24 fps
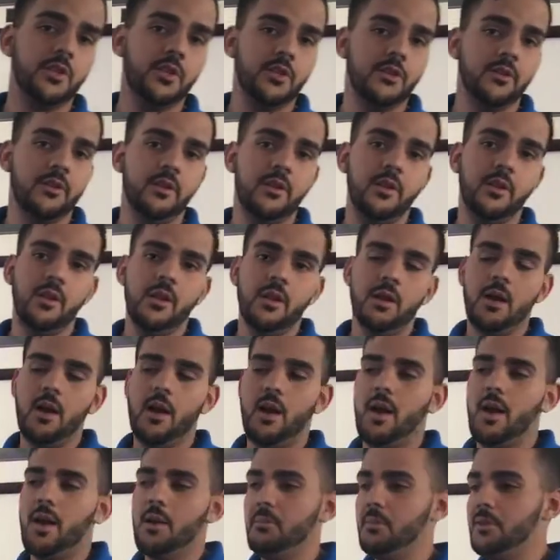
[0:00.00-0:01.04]
year.
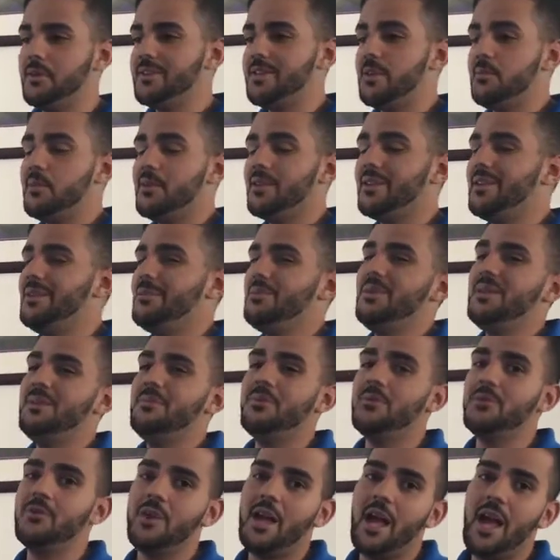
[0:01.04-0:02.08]
But typically
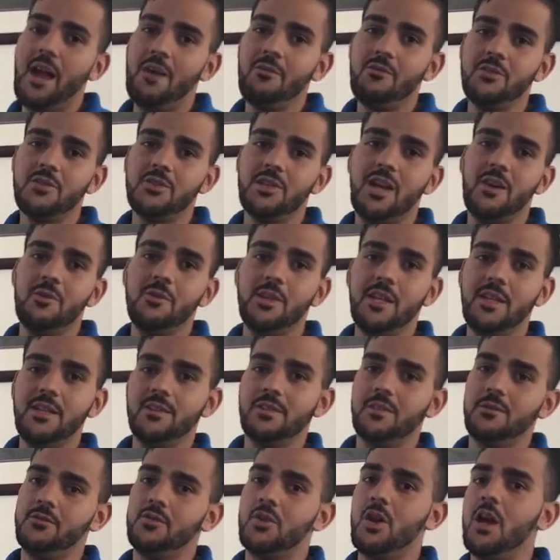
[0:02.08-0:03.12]
the average nowadays
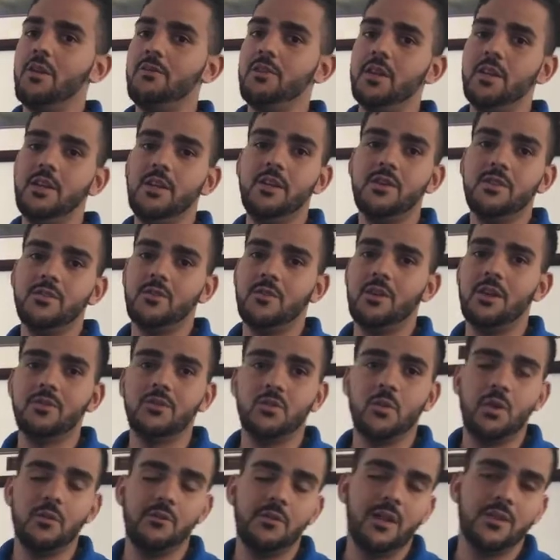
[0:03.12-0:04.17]
of driving a year is around
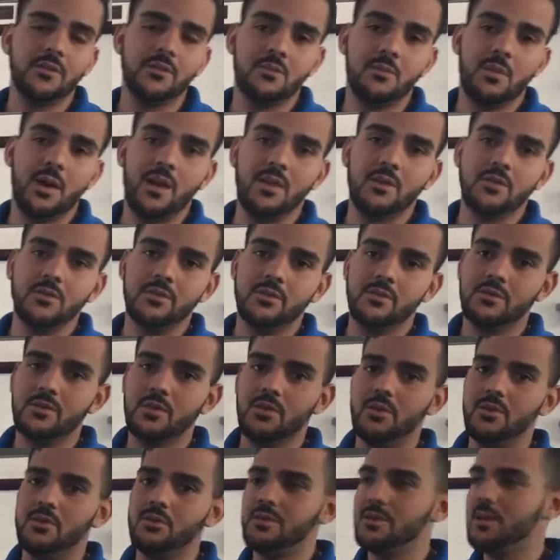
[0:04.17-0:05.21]
12,000 miles.
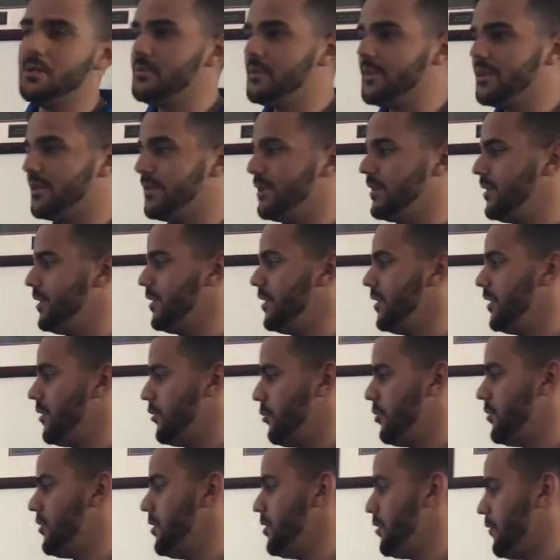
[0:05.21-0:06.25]
So typically
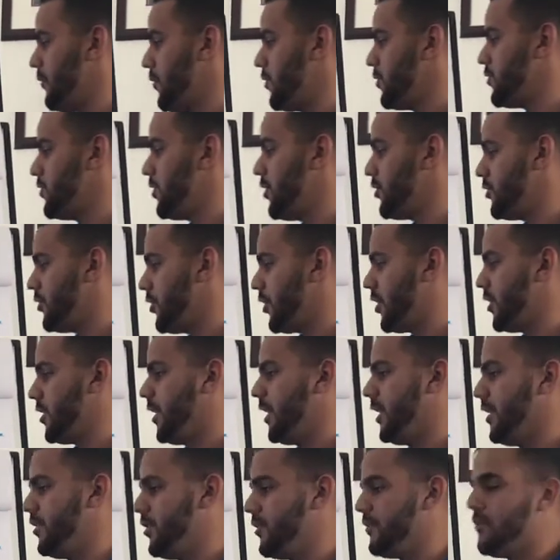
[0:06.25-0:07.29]
within the first year, you're going to
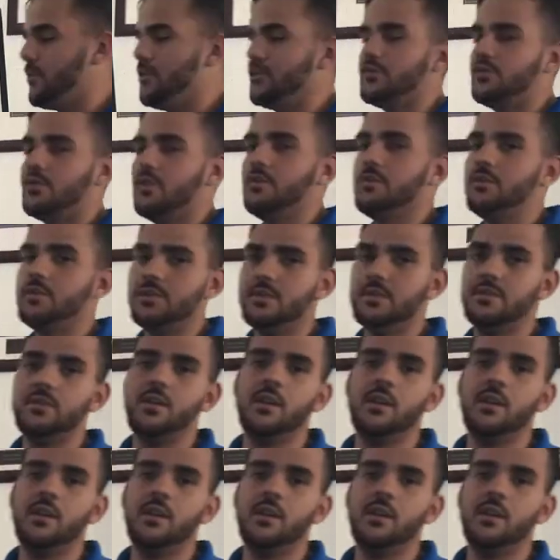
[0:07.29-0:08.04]
get your first services